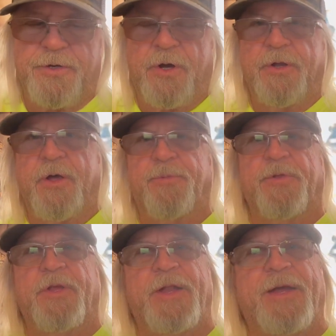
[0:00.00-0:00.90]
on up,
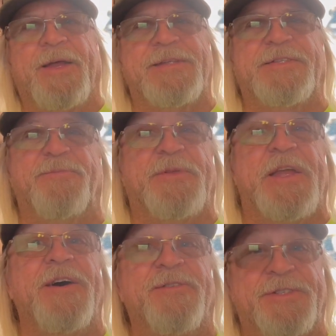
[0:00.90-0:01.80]
and then I got something
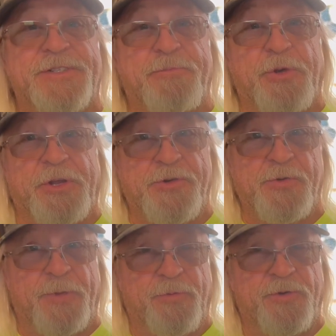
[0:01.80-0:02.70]
else that's pretty
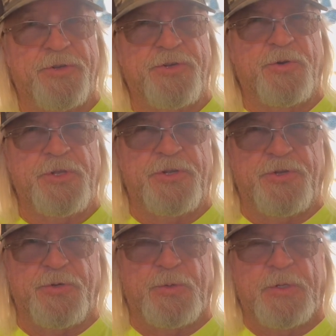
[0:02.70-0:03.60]
cool I'm going to show you too.